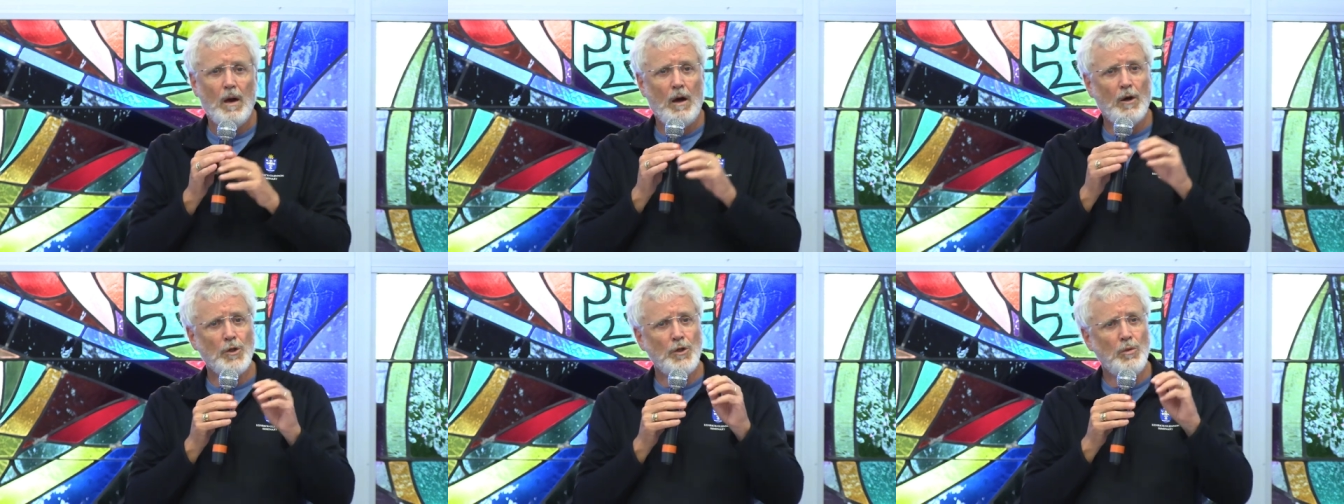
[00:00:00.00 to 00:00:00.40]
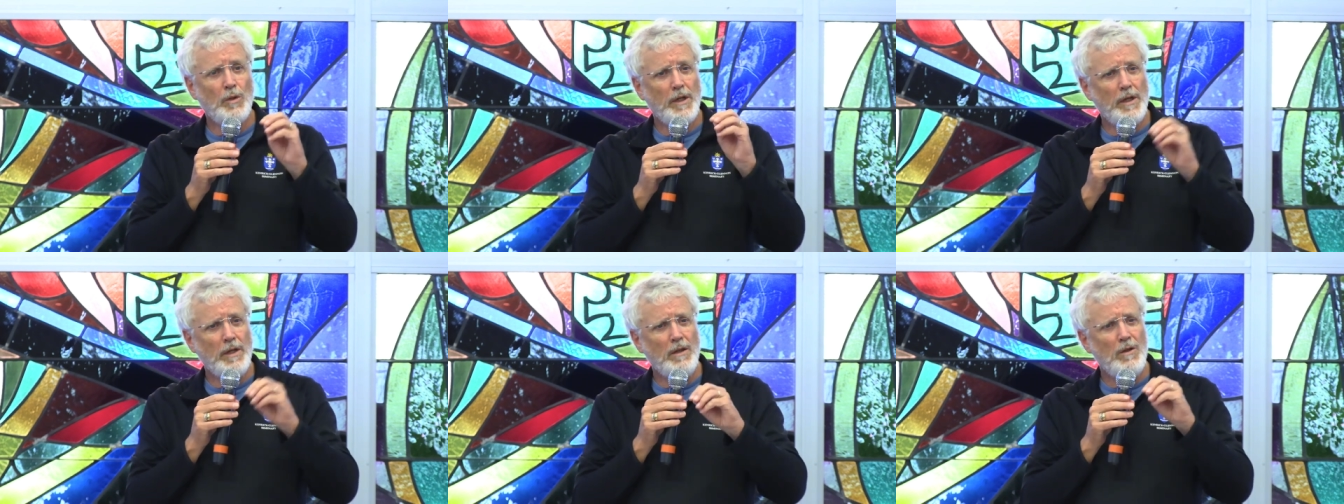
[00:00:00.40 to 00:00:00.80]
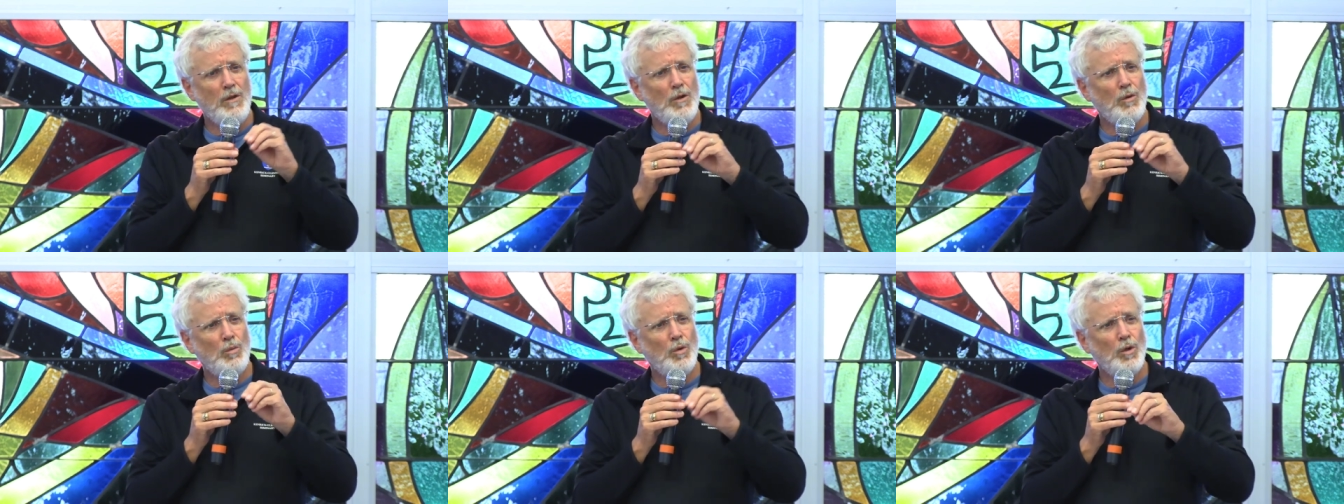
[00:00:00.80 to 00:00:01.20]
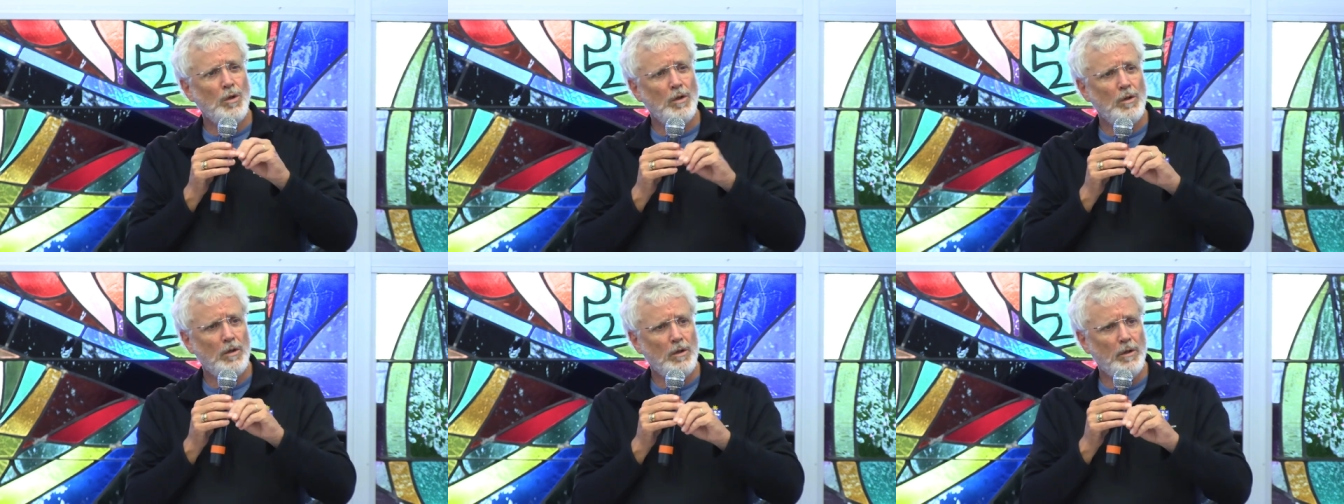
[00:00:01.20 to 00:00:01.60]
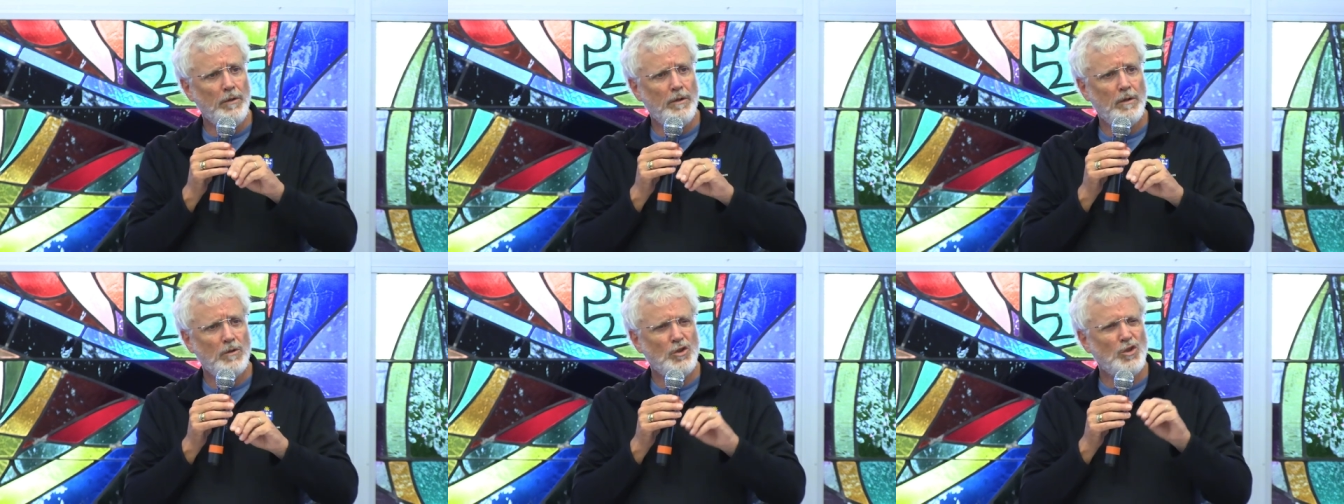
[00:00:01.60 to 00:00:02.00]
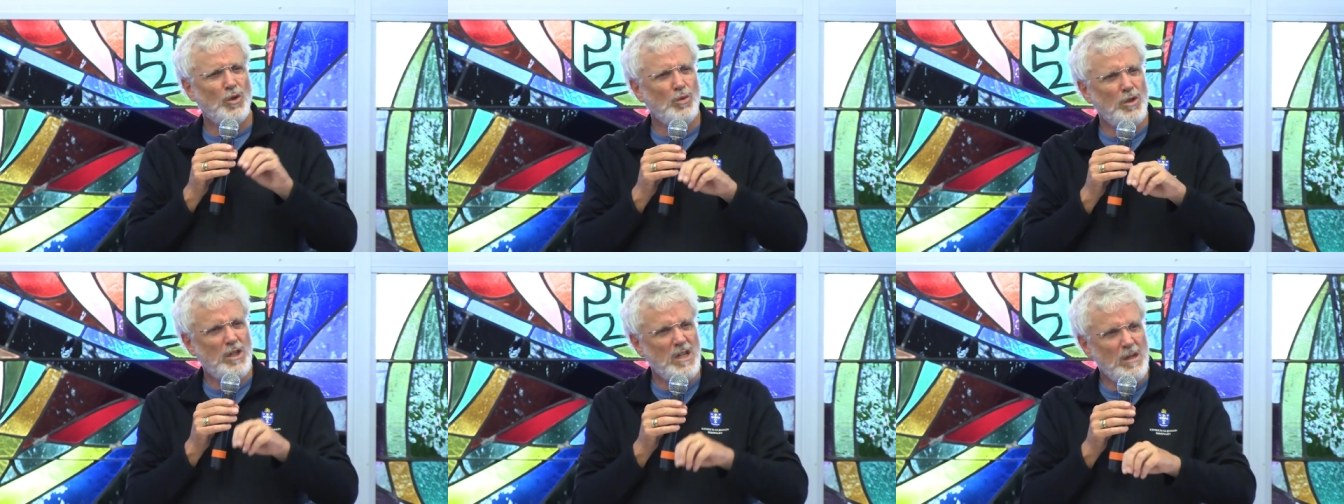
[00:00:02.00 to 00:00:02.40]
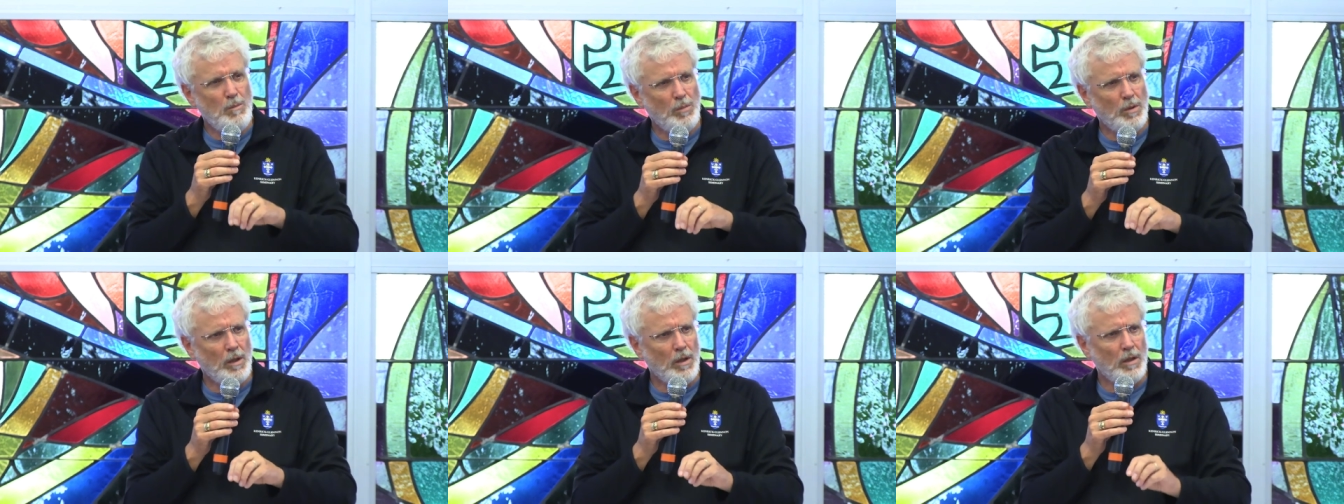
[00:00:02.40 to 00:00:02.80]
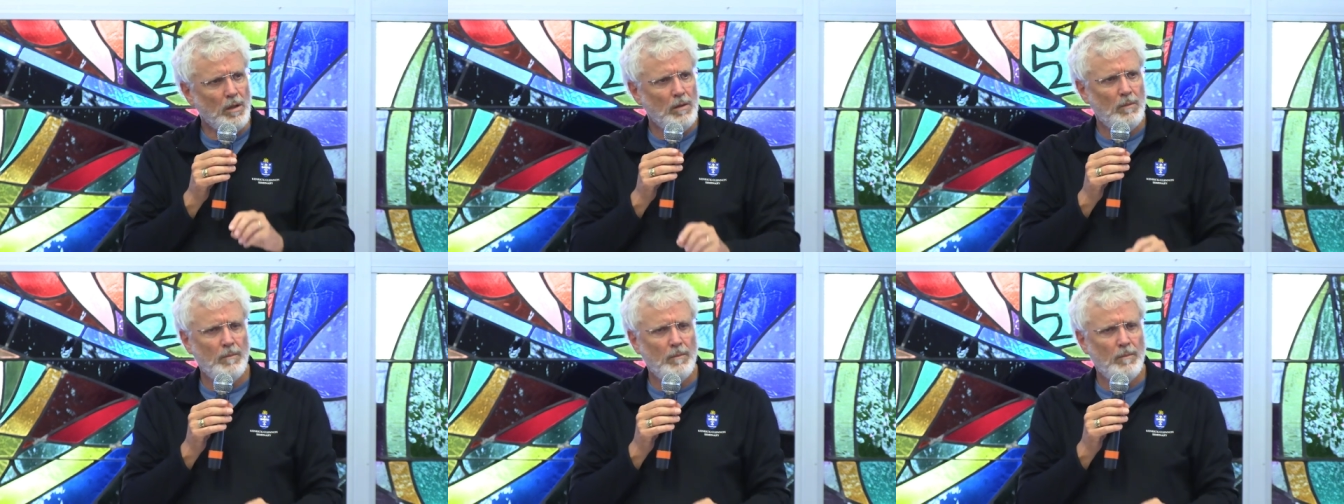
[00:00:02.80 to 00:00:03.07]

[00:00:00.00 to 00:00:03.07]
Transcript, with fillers: Are you in the Word so deeply